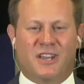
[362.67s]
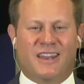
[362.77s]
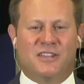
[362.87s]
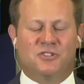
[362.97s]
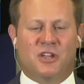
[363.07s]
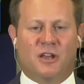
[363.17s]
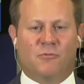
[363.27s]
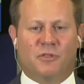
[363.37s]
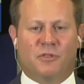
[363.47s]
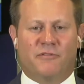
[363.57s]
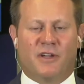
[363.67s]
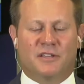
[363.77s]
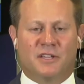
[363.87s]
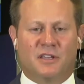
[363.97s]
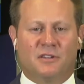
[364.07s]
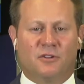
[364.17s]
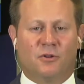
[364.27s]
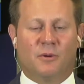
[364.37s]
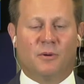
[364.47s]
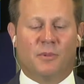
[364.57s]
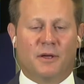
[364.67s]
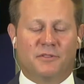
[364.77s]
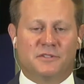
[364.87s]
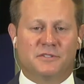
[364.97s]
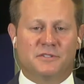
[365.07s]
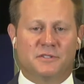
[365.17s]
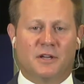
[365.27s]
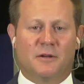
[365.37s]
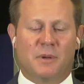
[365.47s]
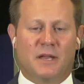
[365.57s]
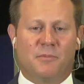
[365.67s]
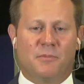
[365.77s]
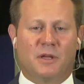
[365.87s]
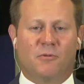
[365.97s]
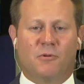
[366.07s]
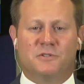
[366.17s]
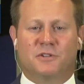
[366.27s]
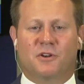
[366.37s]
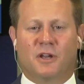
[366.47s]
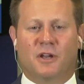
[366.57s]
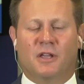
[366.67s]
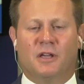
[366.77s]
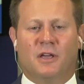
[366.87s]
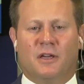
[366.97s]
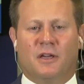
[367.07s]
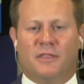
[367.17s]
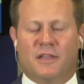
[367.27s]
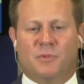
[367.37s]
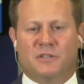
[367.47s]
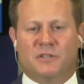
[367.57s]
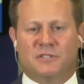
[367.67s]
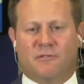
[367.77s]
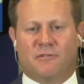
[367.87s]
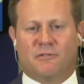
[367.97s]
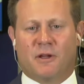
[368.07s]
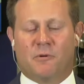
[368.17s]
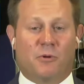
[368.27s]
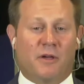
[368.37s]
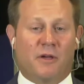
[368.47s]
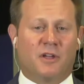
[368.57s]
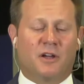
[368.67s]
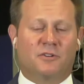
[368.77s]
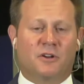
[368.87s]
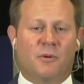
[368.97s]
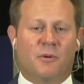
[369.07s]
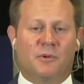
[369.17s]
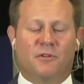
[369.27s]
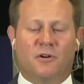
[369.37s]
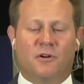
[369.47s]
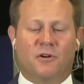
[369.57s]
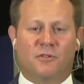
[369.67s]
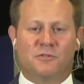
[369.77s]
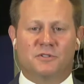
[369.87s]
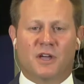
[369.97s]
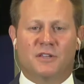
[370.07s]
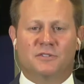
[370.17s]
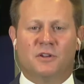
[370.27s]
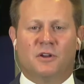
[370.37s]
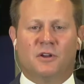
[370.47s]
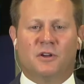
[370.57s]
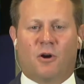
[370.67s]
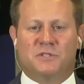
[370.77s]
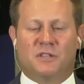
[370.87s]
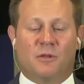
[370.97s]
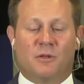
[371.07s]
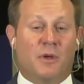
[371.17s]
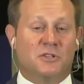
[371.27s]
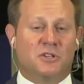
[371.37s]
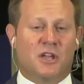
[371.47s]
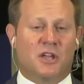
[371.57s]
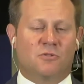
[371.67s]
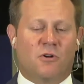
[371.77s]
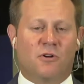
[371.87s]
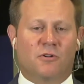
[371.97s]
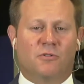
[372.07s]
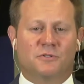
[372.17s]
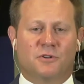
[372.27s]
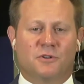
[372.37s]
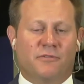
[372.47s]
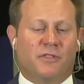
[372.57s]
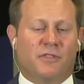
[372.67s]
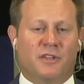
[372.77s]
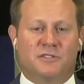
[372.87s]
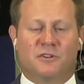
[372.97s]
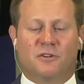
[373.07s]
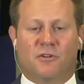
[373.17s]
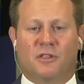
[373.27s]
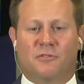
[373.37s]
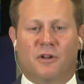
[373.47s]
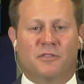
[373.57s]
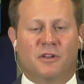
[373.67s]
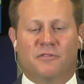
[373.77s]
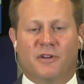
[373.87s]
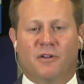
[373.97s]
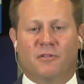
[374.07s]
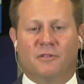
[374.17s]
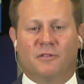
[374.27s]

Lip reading: and educating what the vaccine can do about this pandemic and what's occurring, that's the biggest thing, right? Whether we have a doctor come in and talk to those guys, or we send them educational articles, or even things that are occurring throughout the NFL,